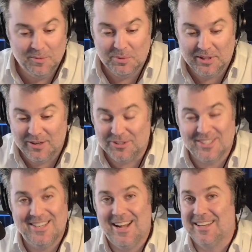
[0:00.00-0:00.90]
but there's
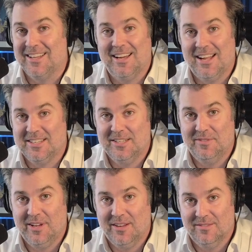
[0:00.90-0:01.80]
just not a lot of
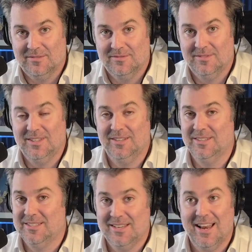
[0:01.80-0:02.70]
activity.
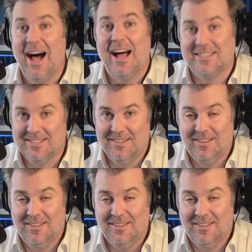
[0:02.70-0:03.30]
It's not.